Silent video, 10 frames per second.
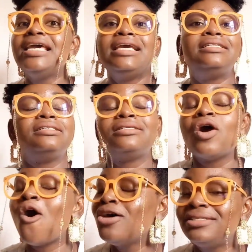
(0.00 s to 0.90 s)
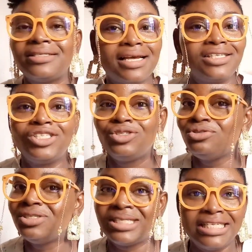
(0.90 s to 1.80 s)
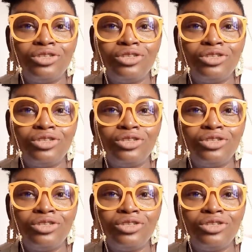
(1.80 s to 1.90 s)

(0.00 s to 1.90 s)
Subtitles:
It is the hottest juicy